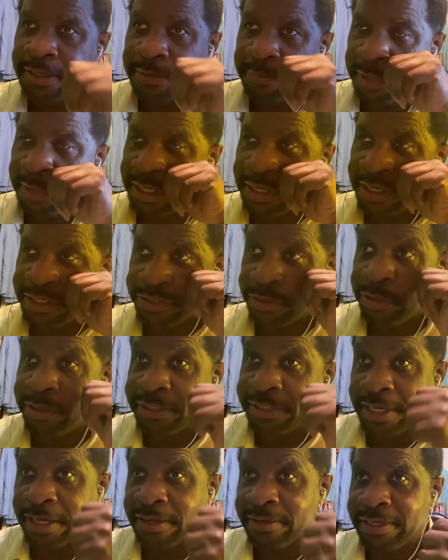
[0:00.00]
because you can
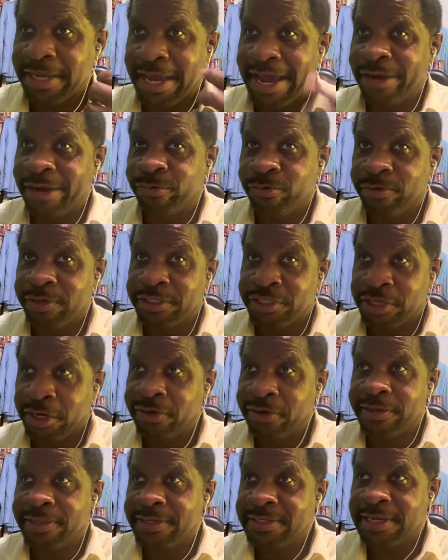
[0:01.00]
tell the actor is
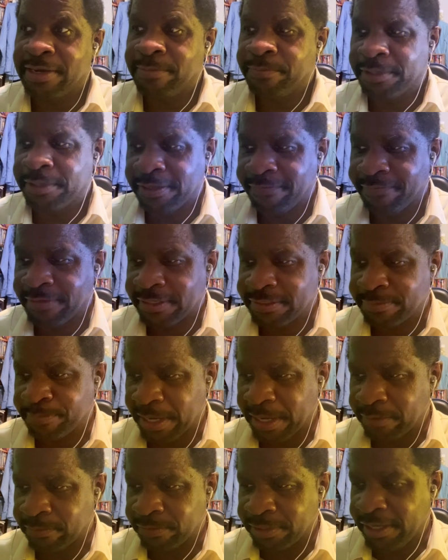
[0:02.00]
younger in this. I don't believe that's
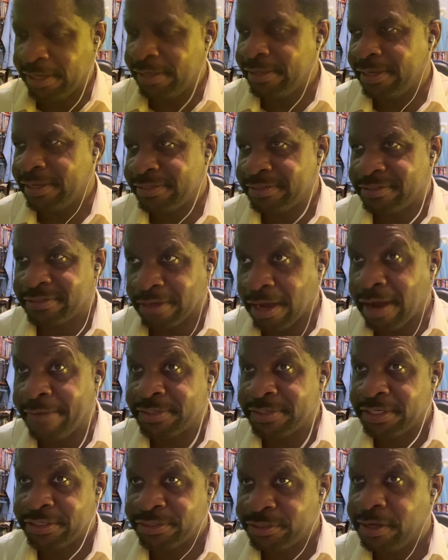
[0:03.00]
Michael Keaton. That's
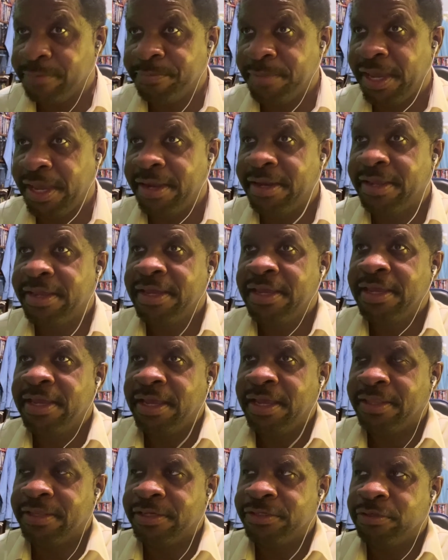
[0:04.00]
obviously a stuntman
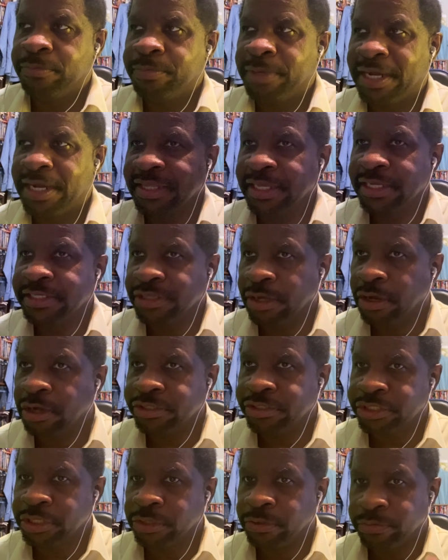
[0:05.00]
in this suit. But I think it's
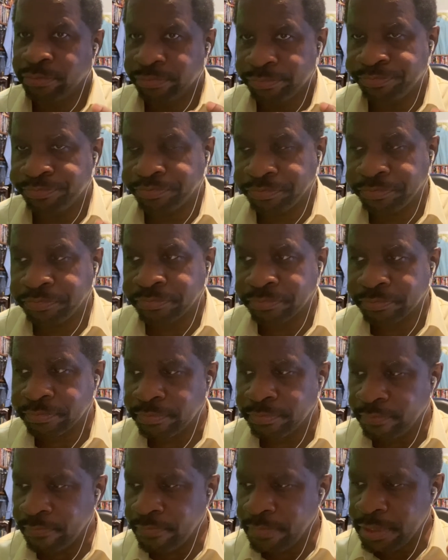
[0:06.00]
also
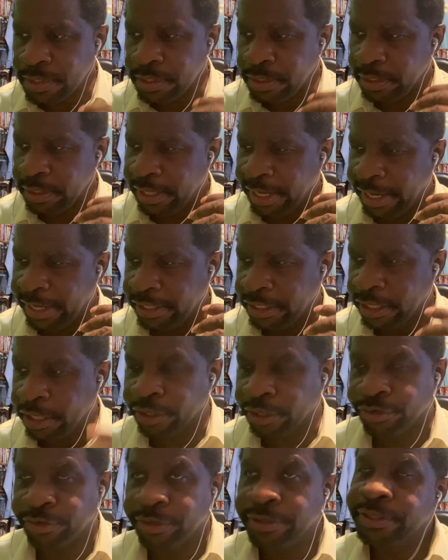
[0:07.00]
a
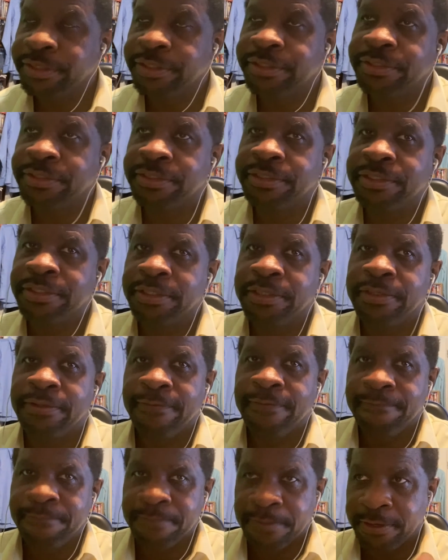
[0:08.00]
younger
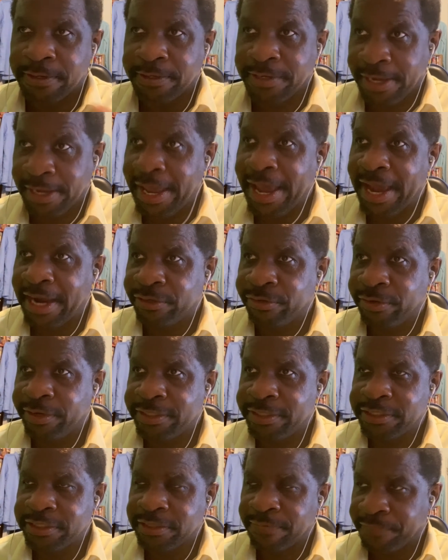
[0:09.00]
actor. And
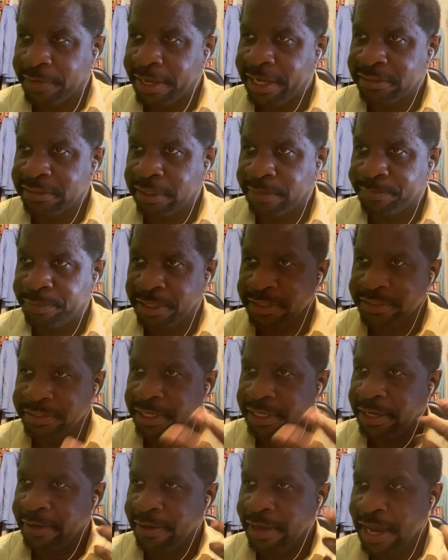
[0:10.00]
this is a flashback because
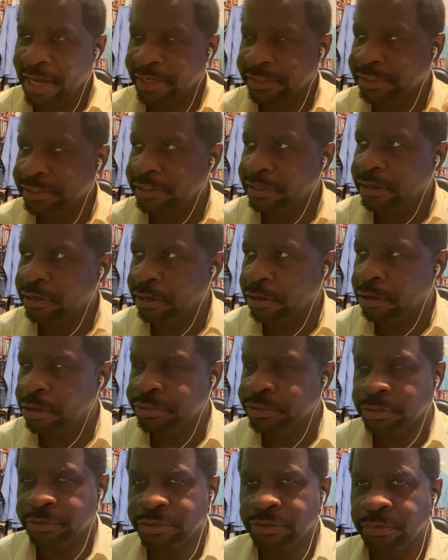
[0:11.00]
they actually
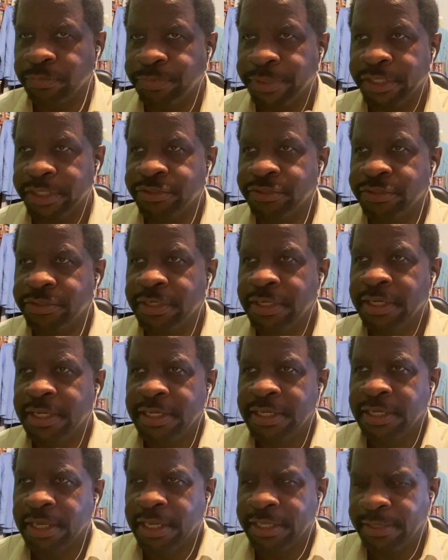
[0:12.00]
also showed pictures.
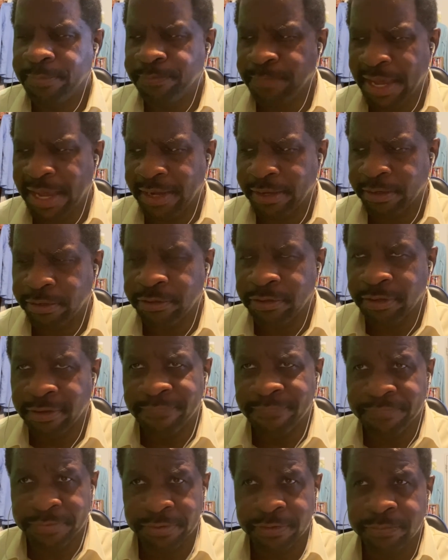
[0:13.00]
I think
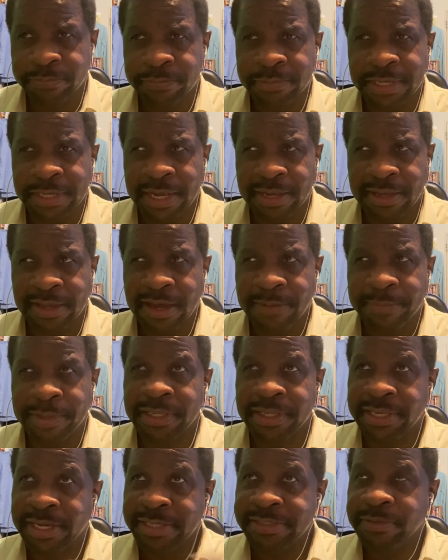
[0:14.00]
batgirlonfilm.com, I
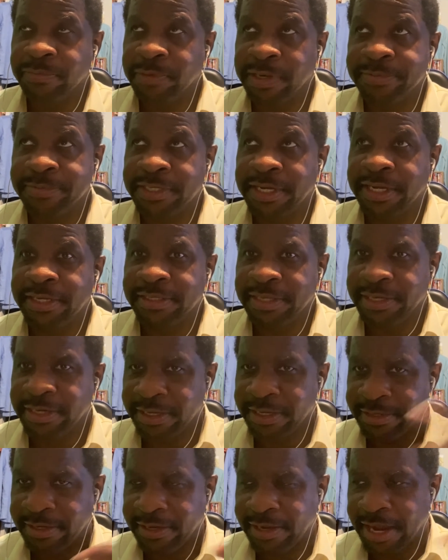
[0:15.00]
think that's the website
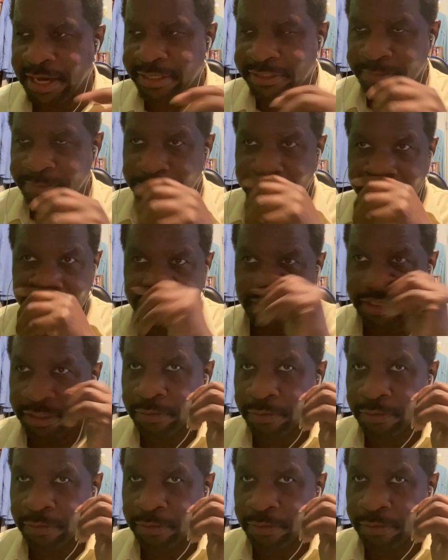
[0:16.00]
that they actually been,